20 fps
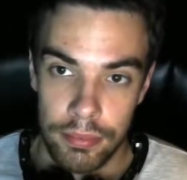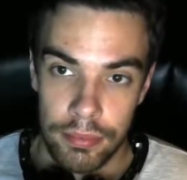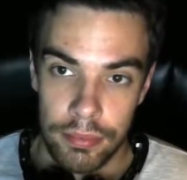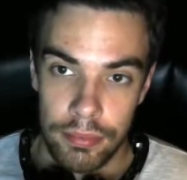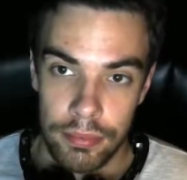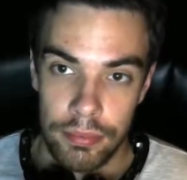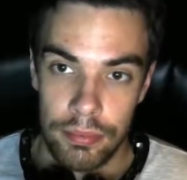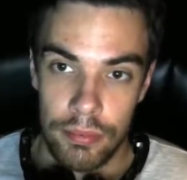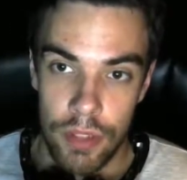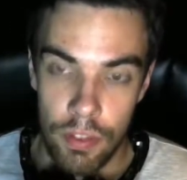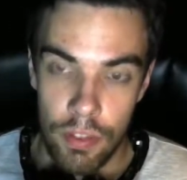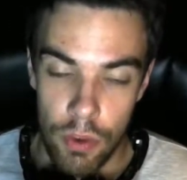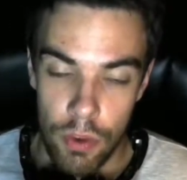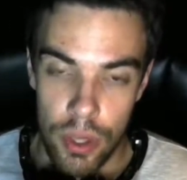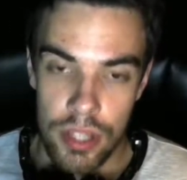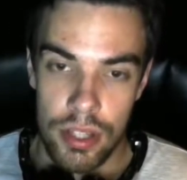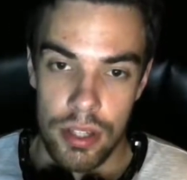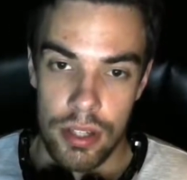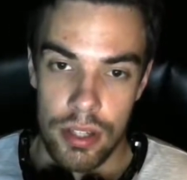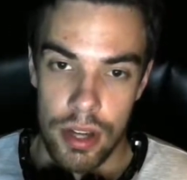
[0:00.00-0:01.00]
the
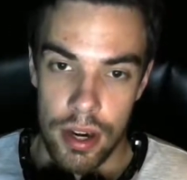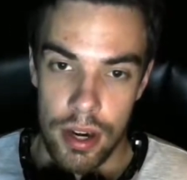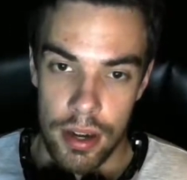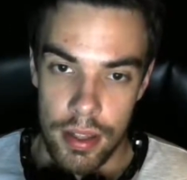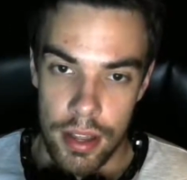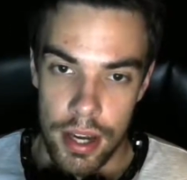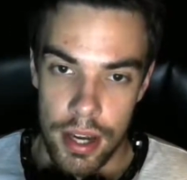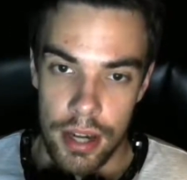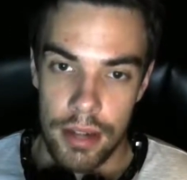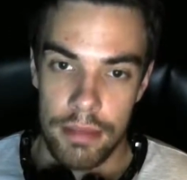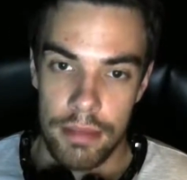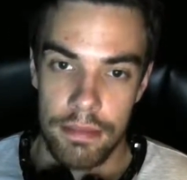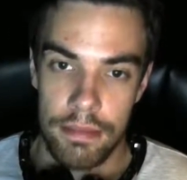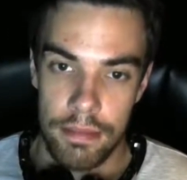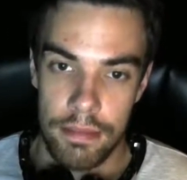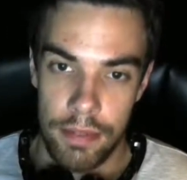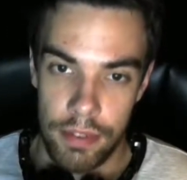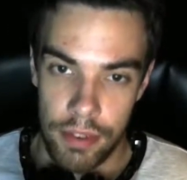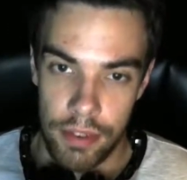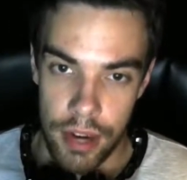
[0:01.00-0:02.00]
voices are there
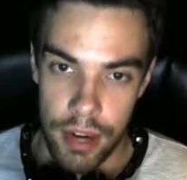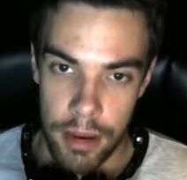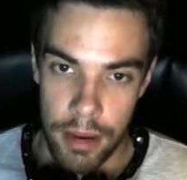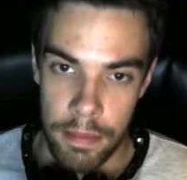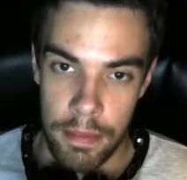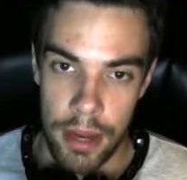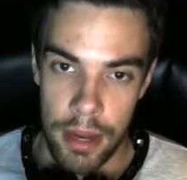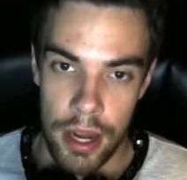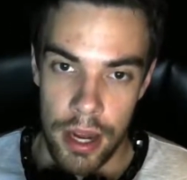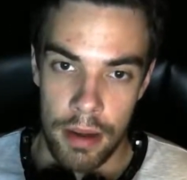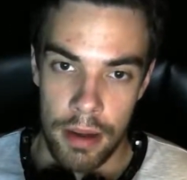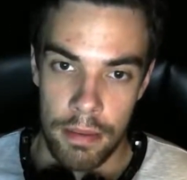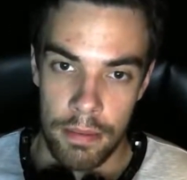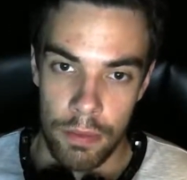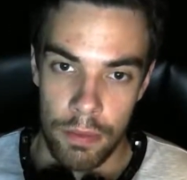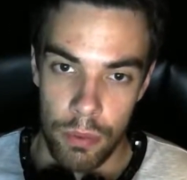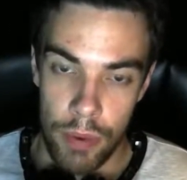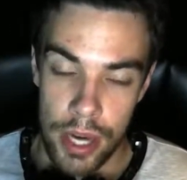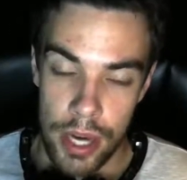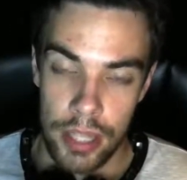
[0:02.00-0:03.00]
from
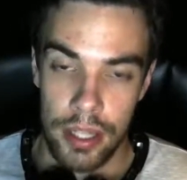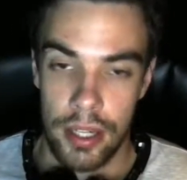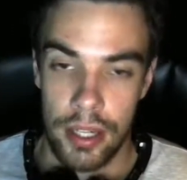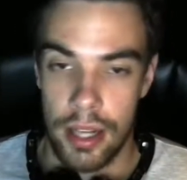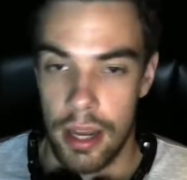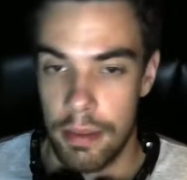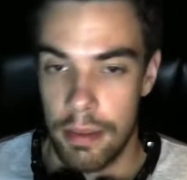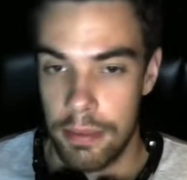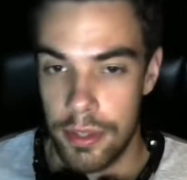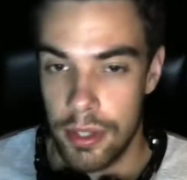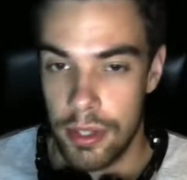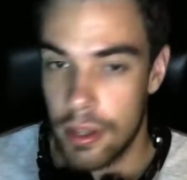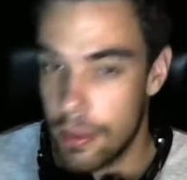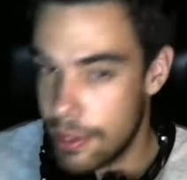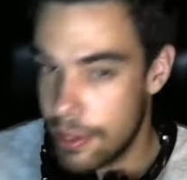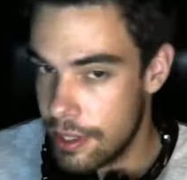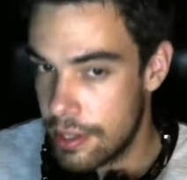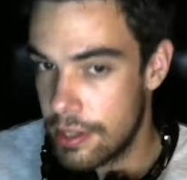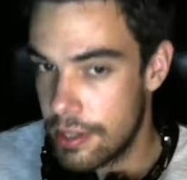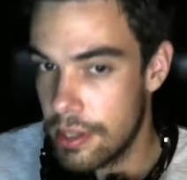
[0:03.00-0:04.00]
waking up to going
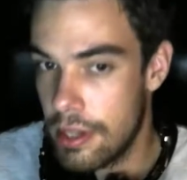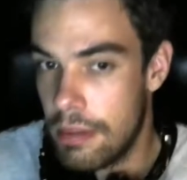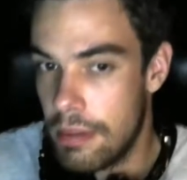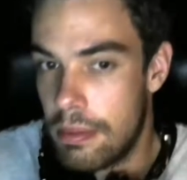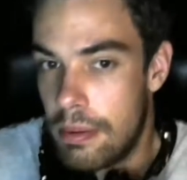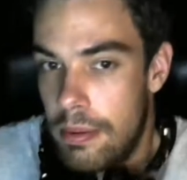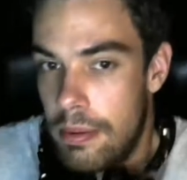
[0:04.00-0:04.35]
to sleep